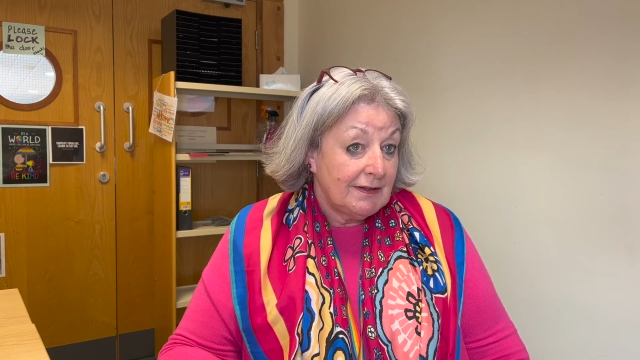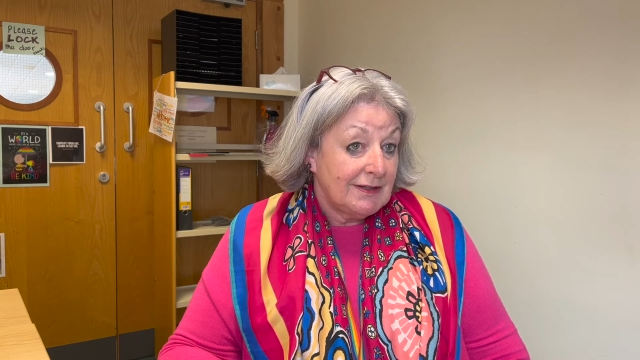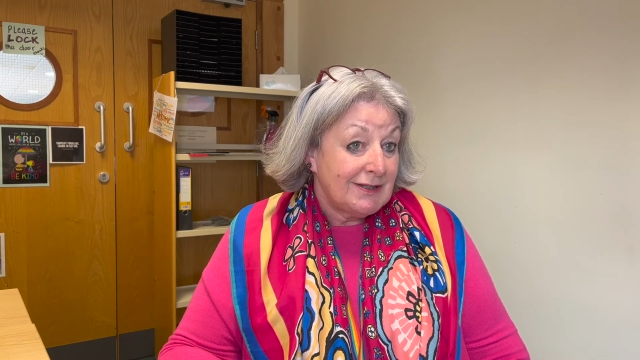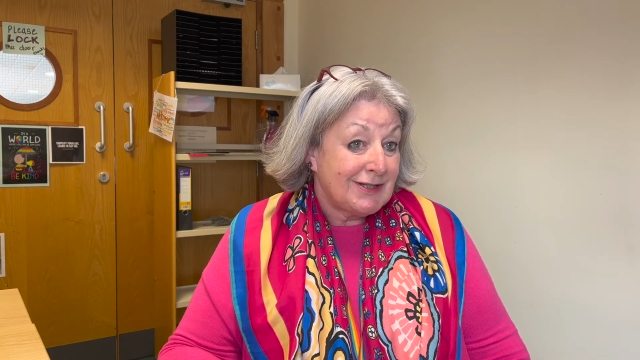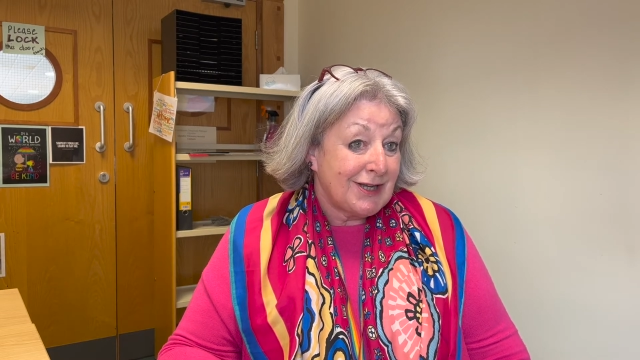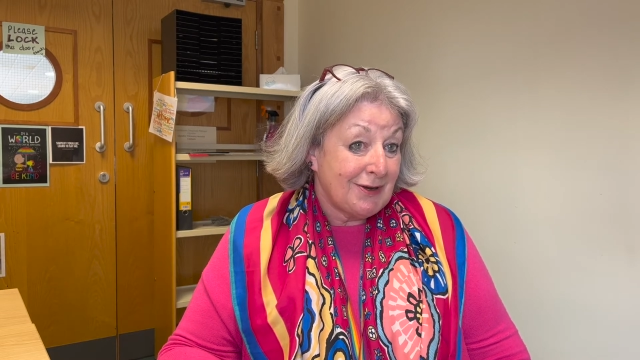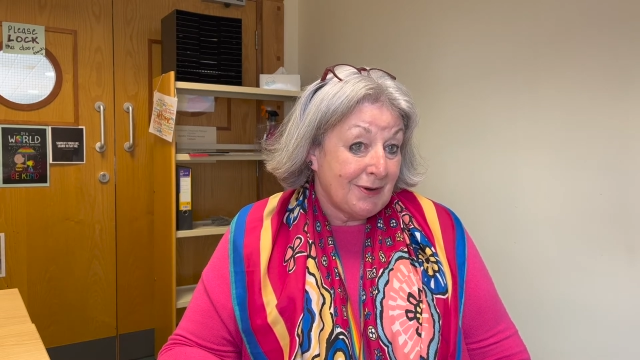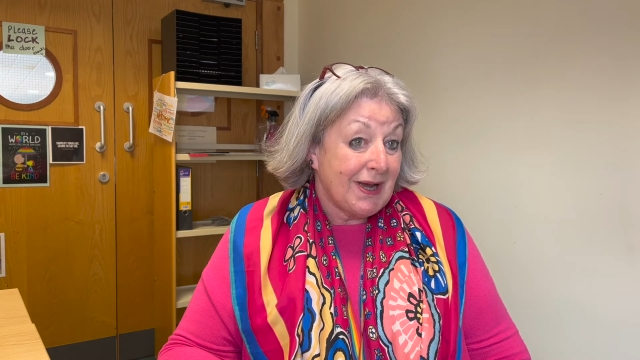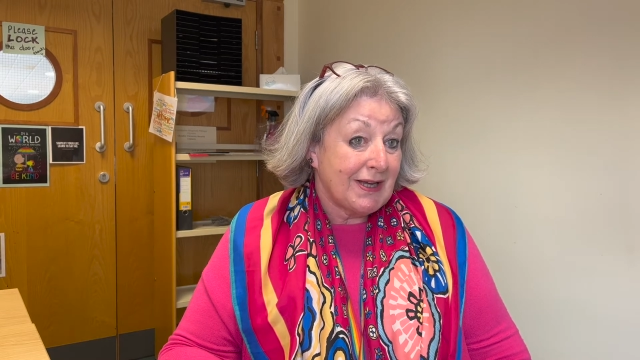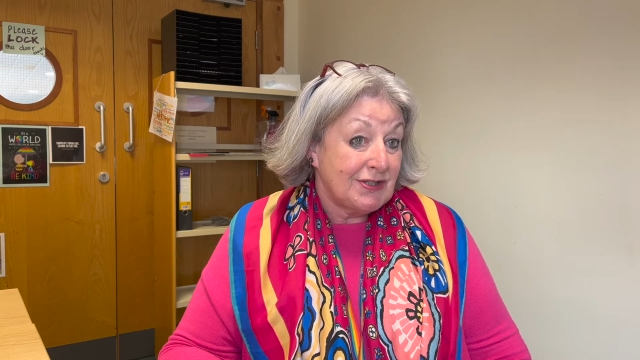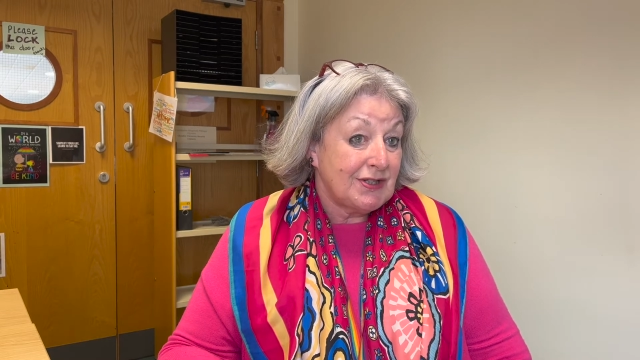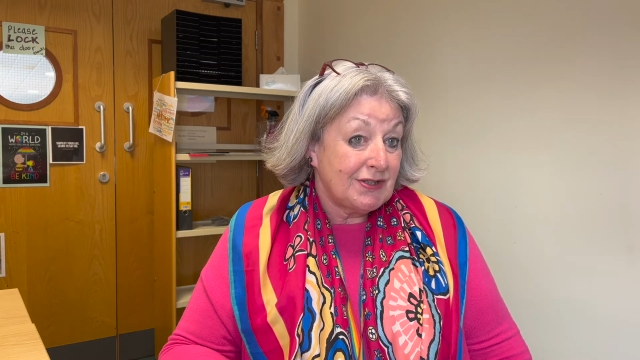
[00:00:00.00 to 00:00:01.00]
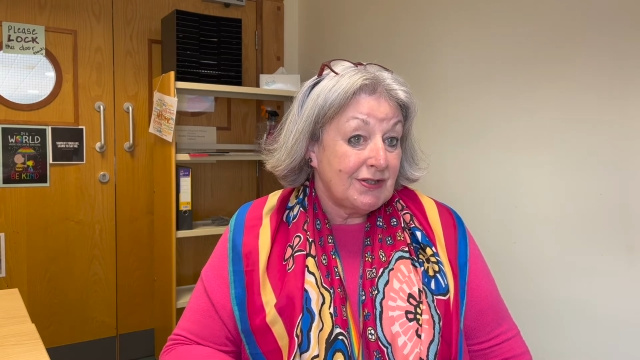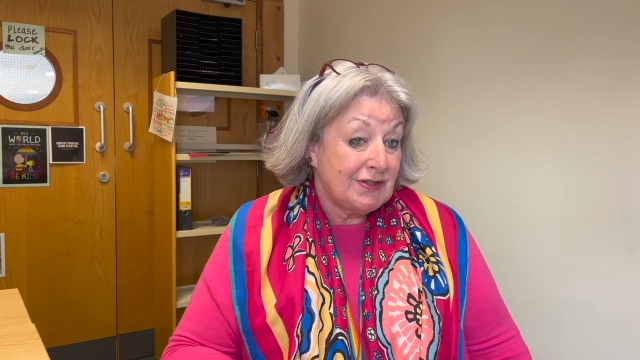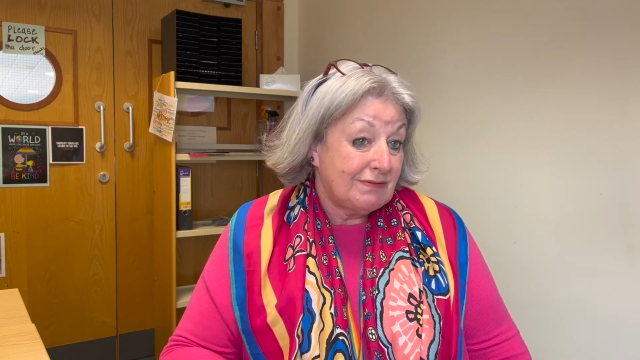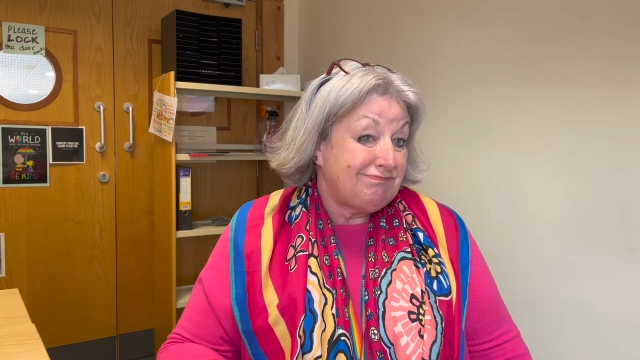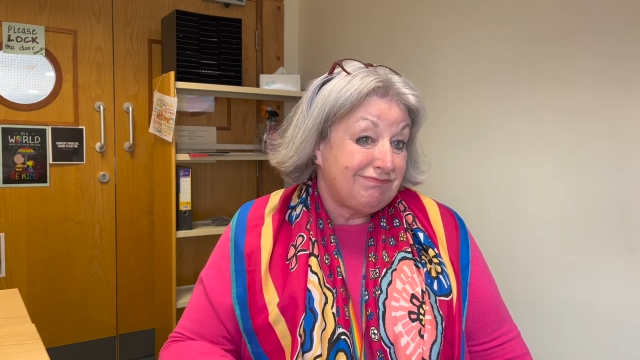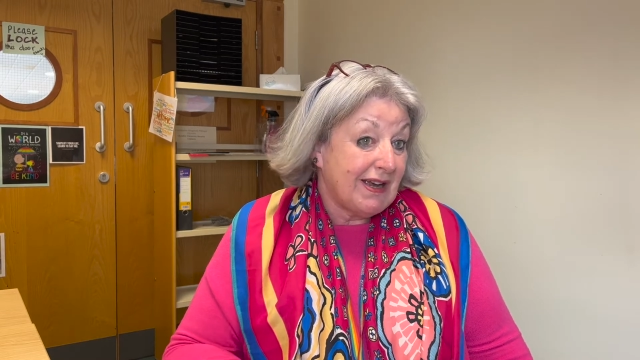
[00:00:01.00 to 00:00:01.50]
So I just
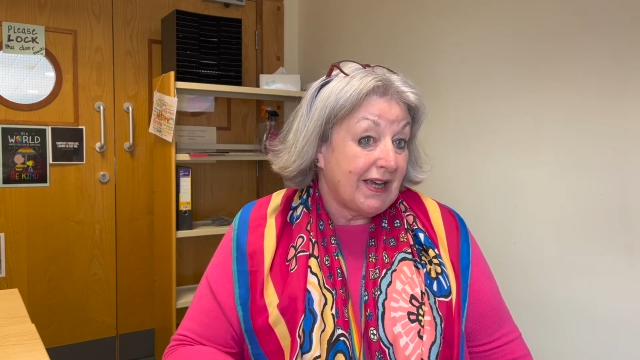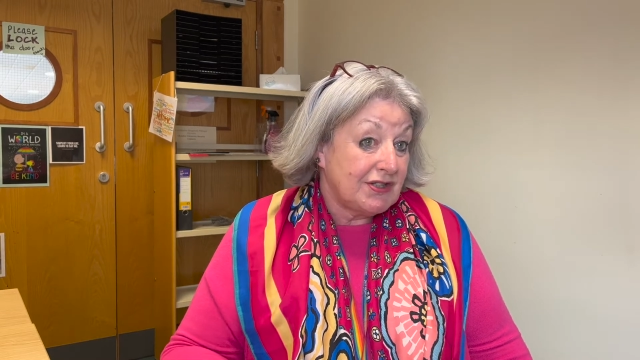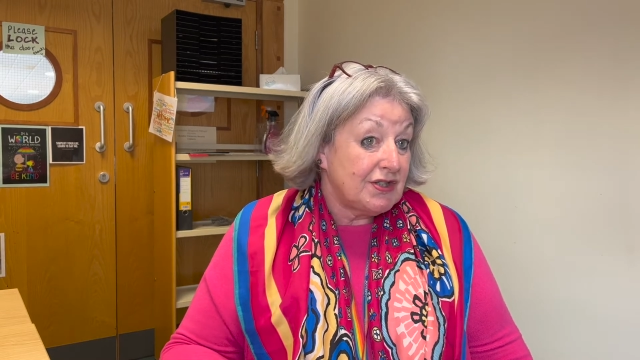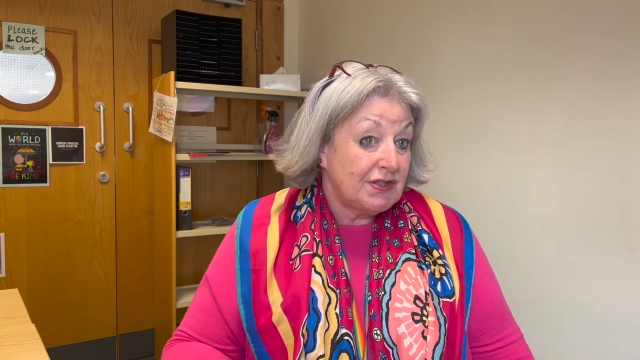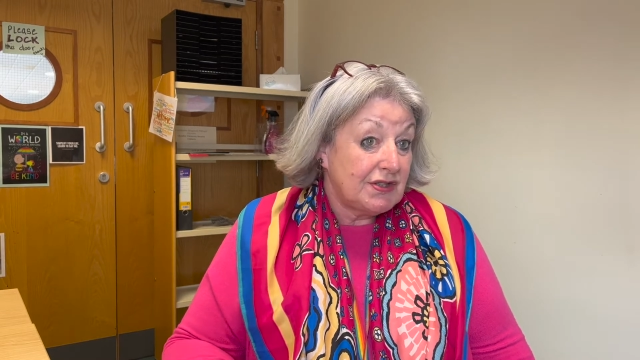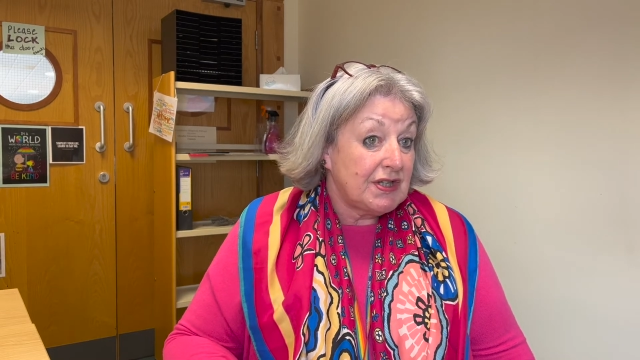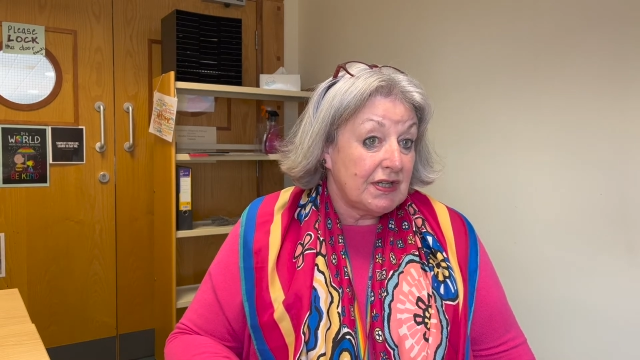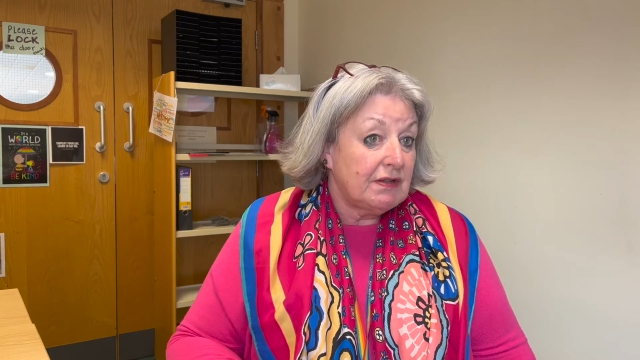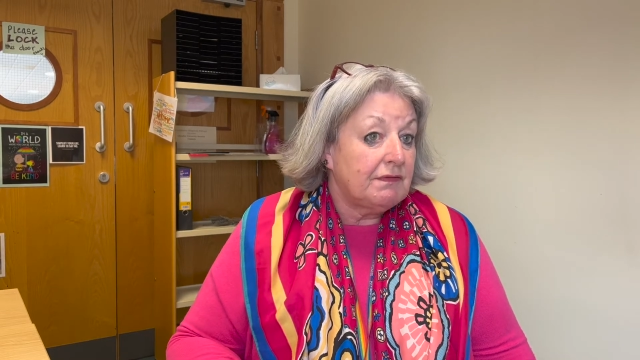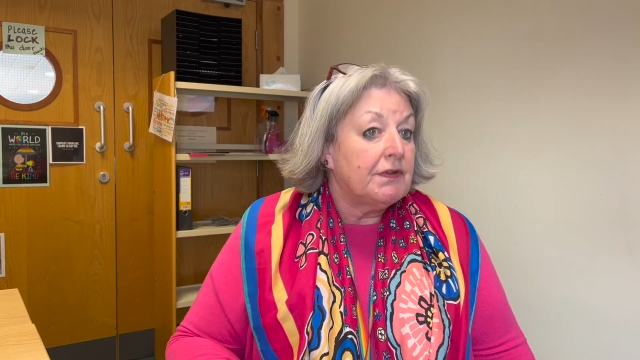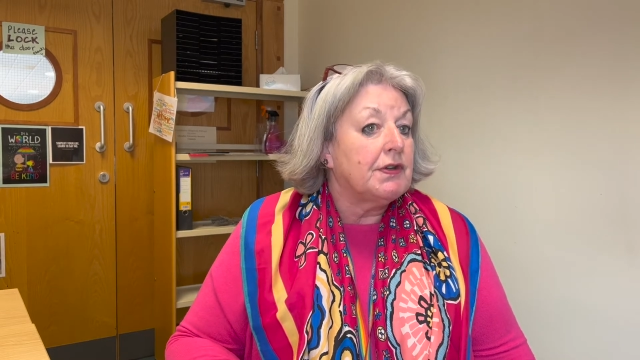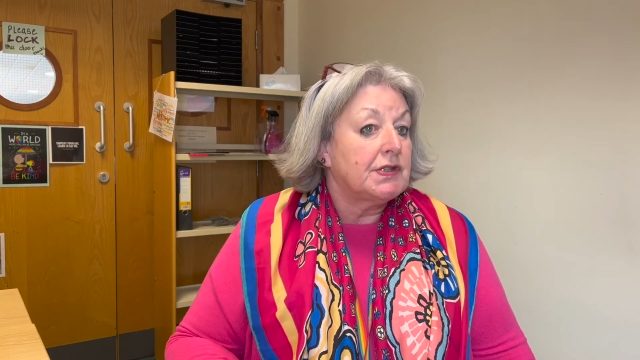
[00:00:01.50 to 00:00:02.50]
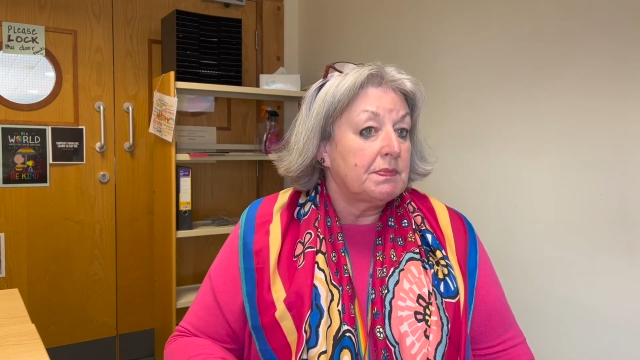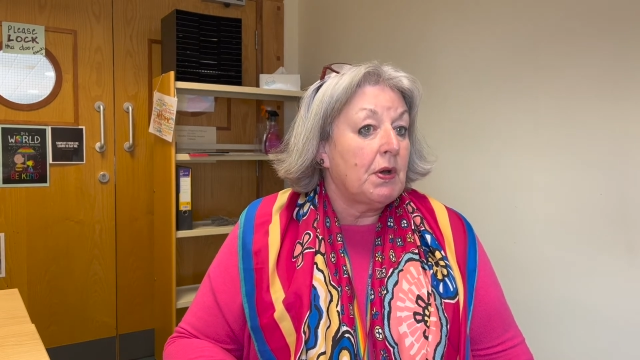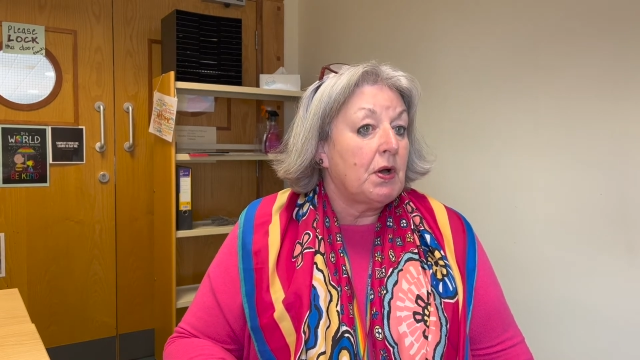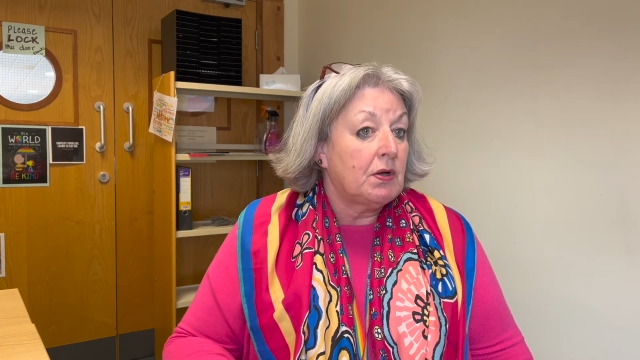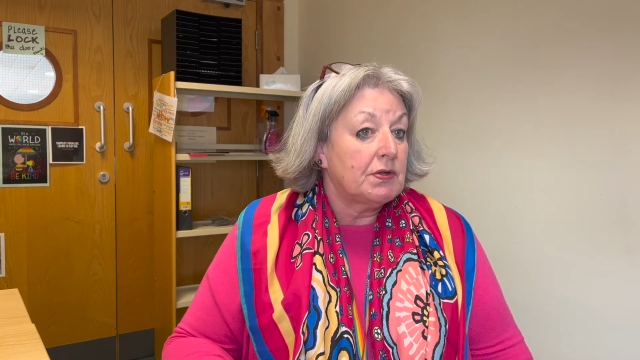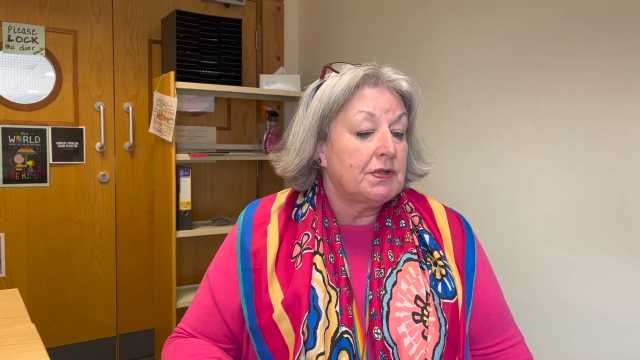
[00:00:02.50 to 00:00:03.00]
did the first
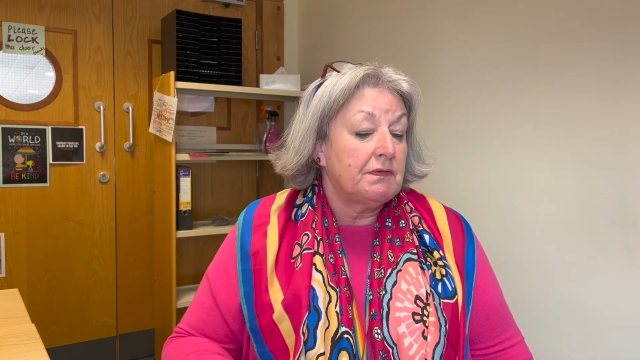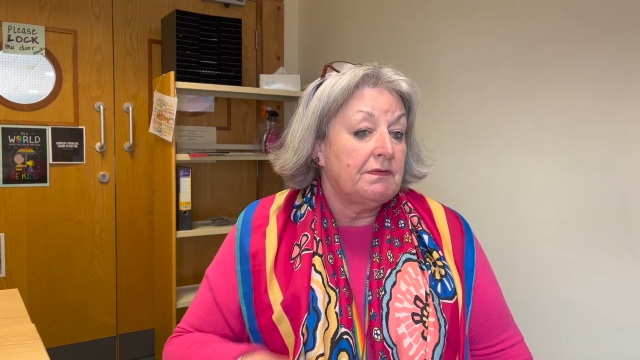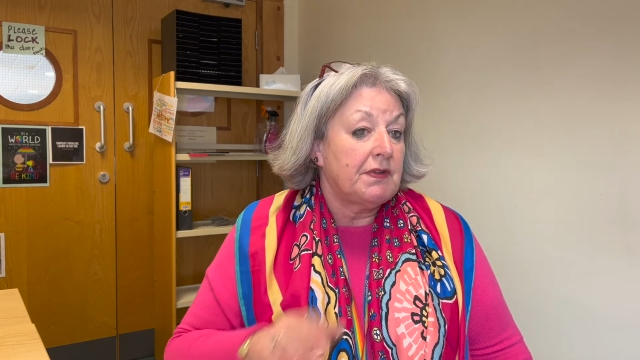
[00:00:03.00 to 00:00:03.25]
part of